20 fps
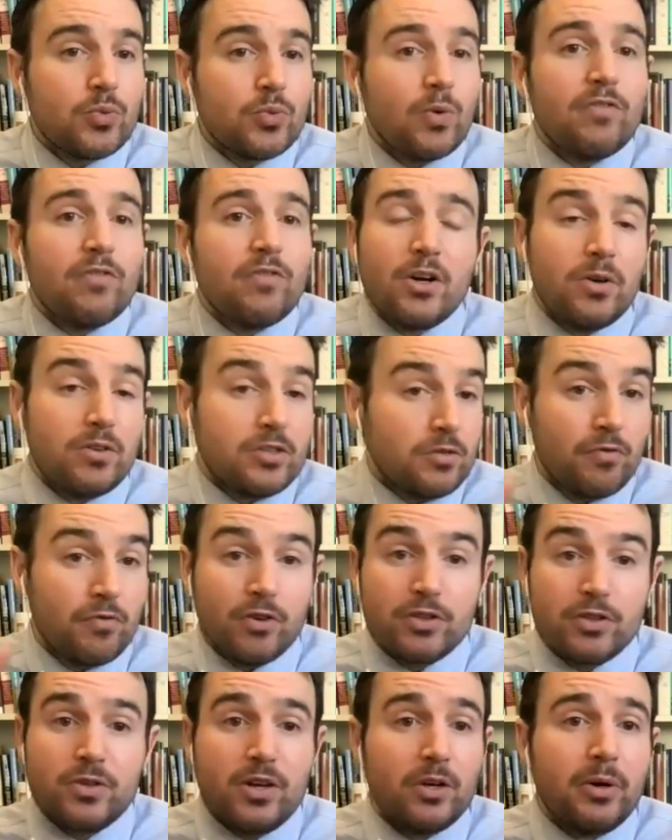Just one final quick. So
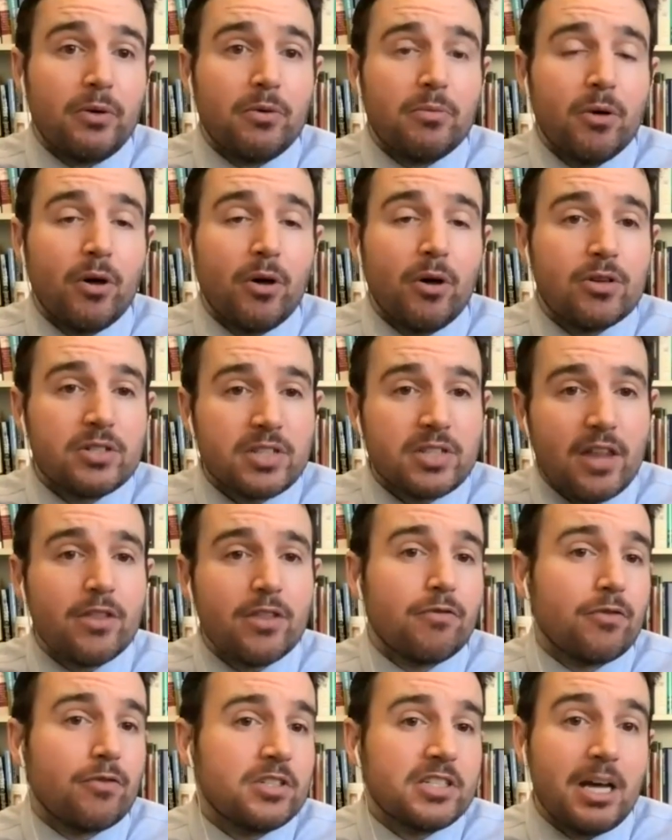first, I'll agree with both of those. On
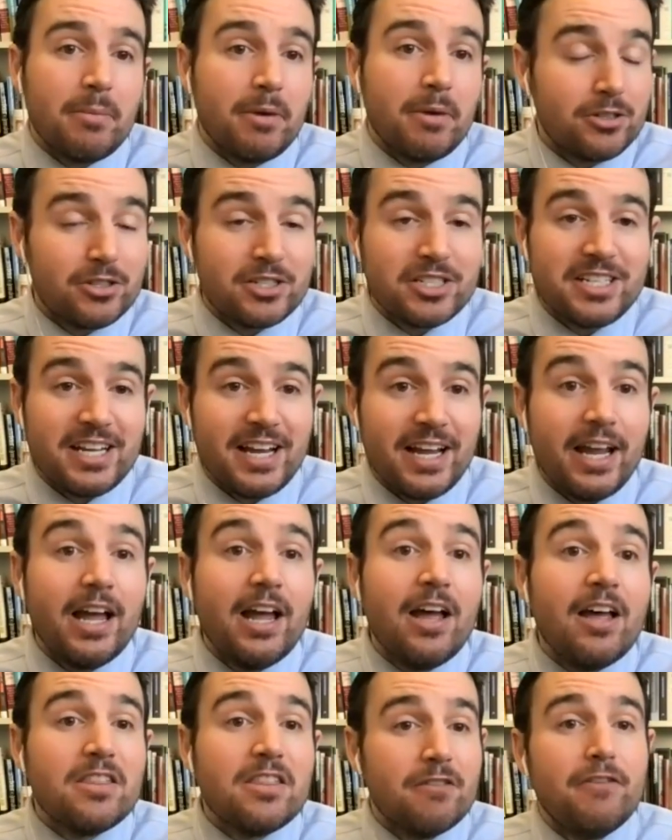the first comment, I'll just say
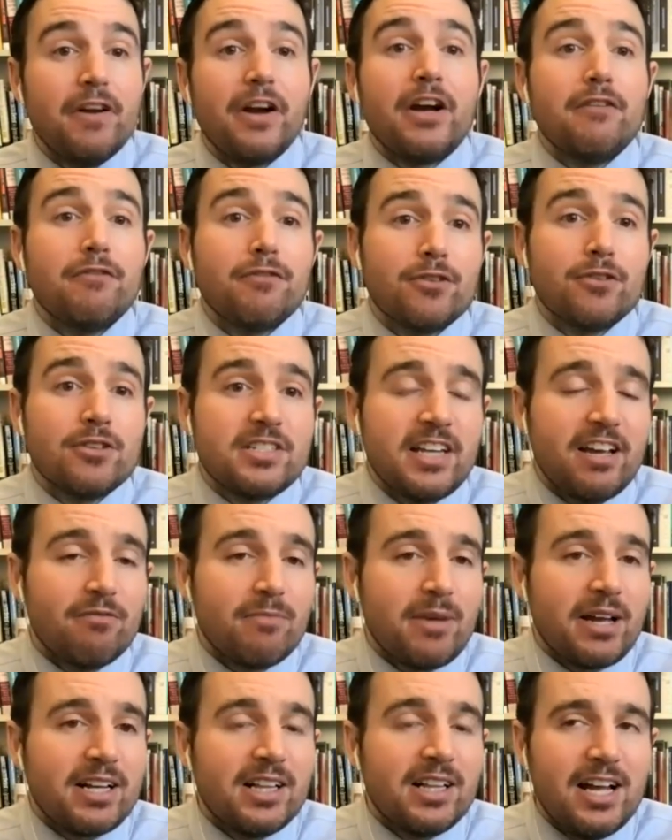the very first day of
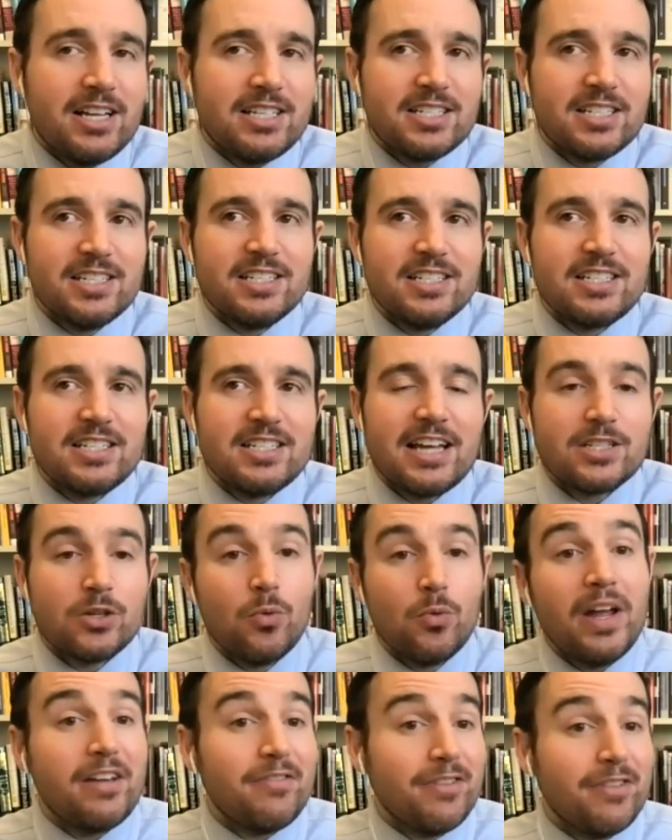my classes, as a
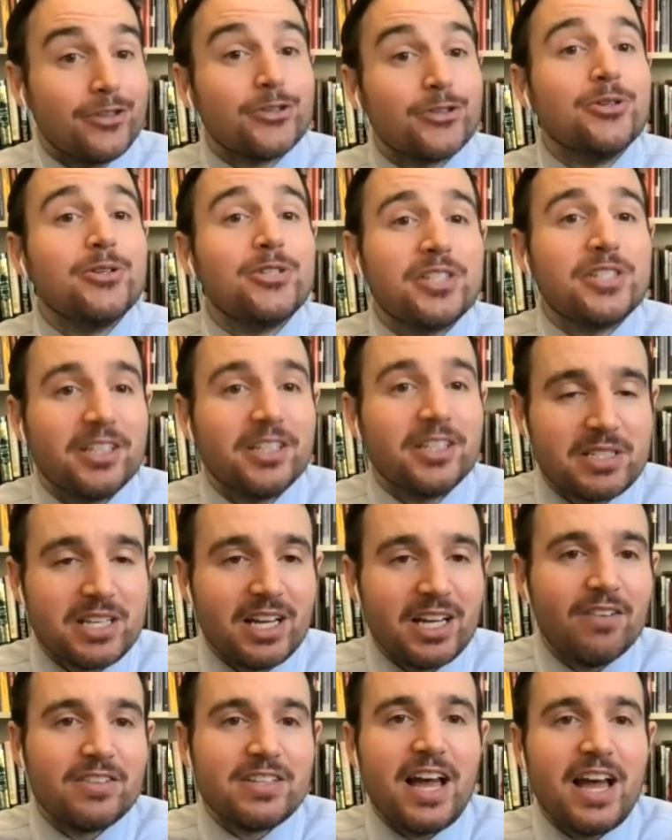way of introducing
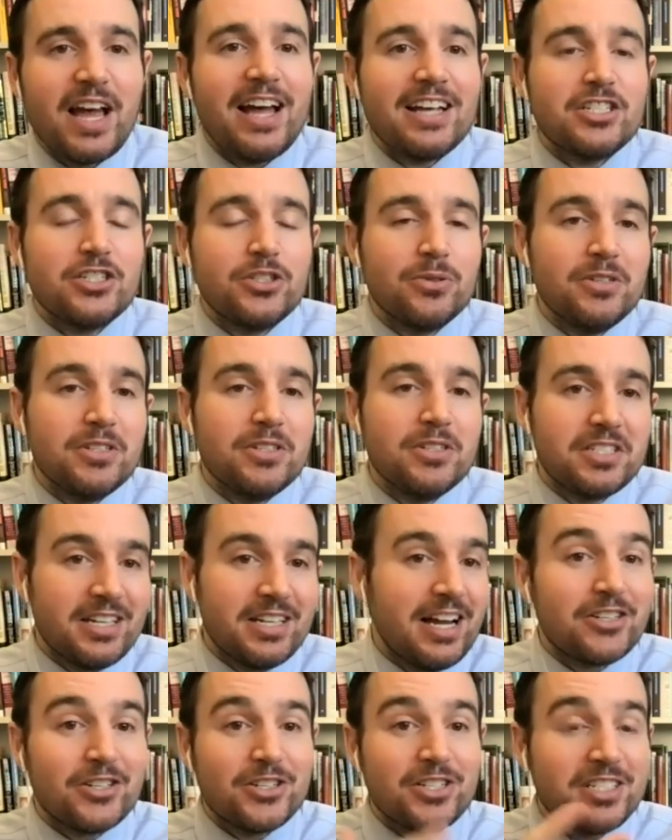themselves, I ask students to
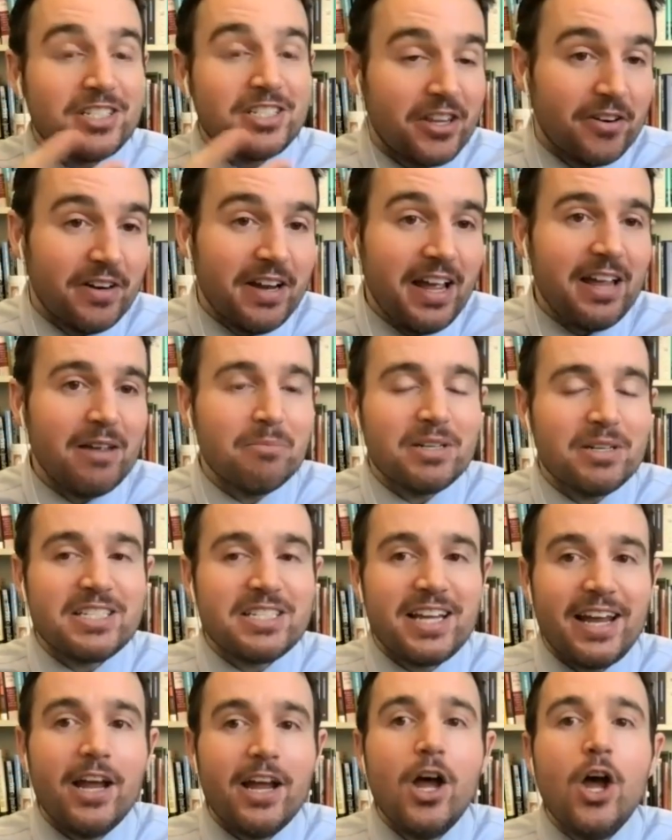not just say their name, but
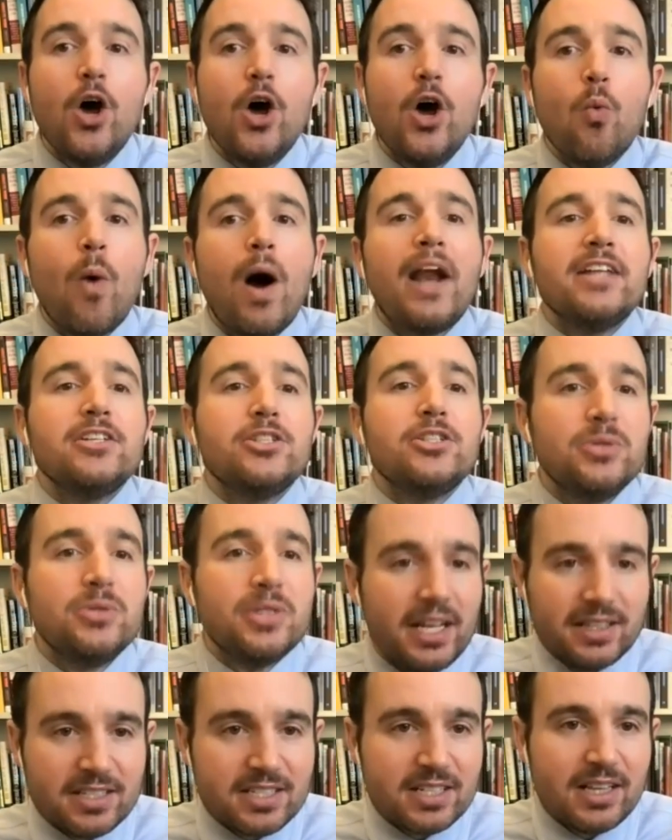say, why did you
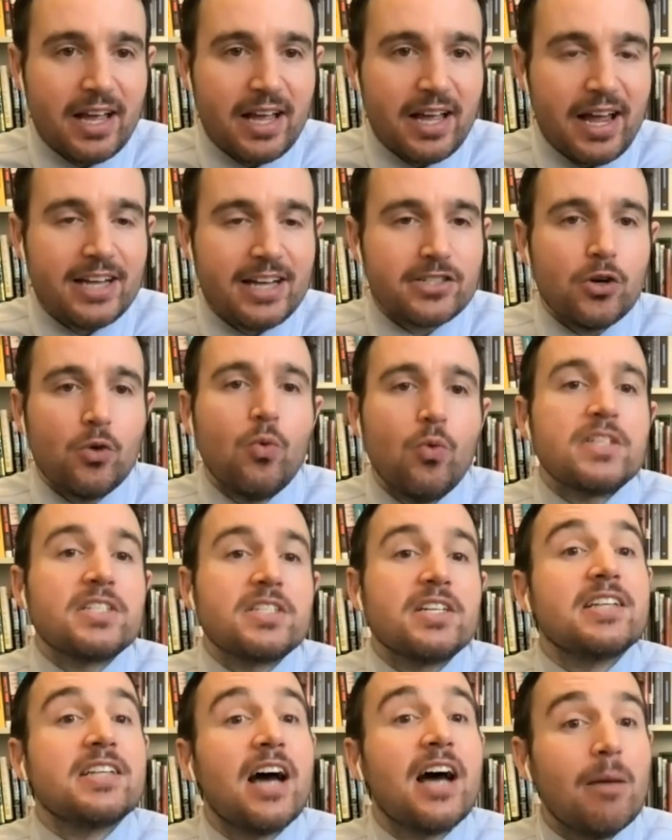take this class? Or
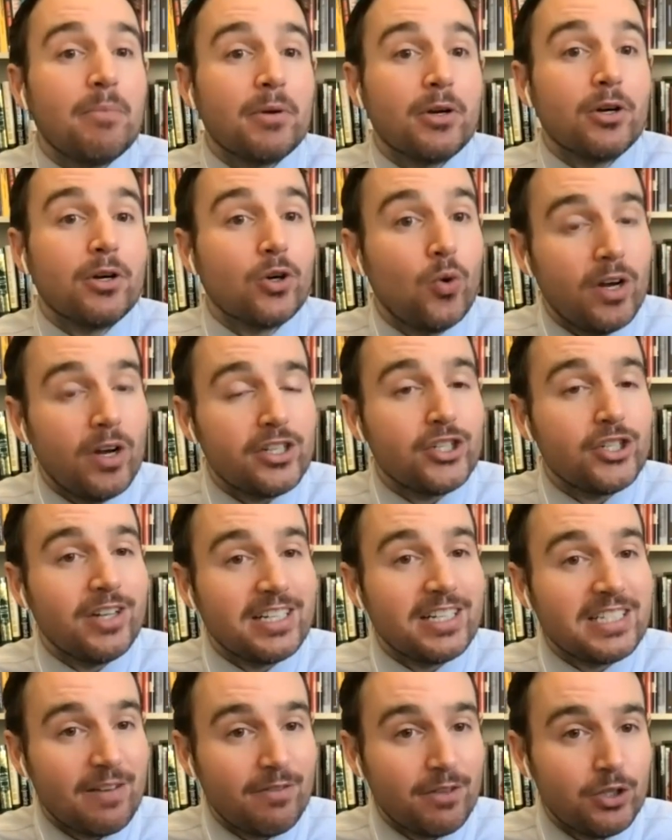what's a topic or a question you'd
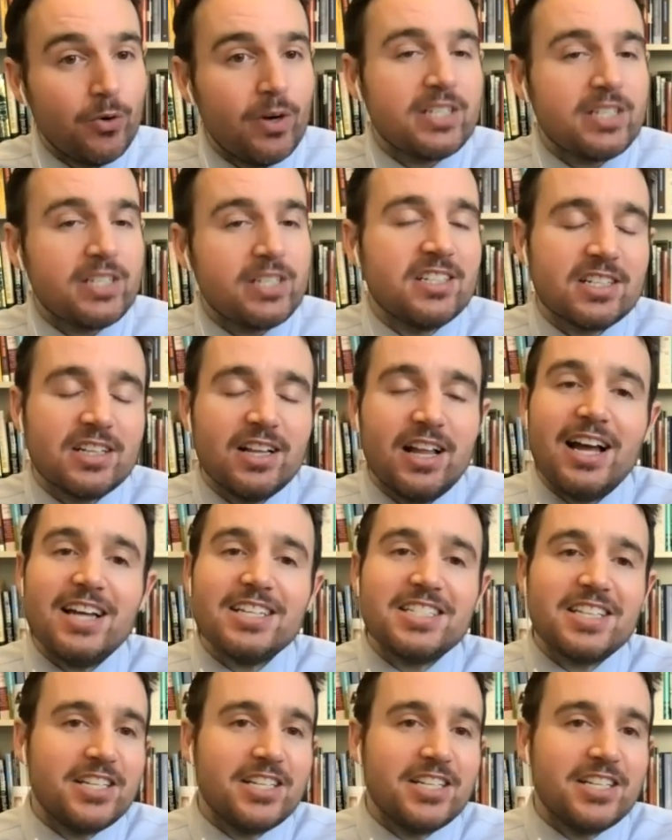like to have addressed in this class?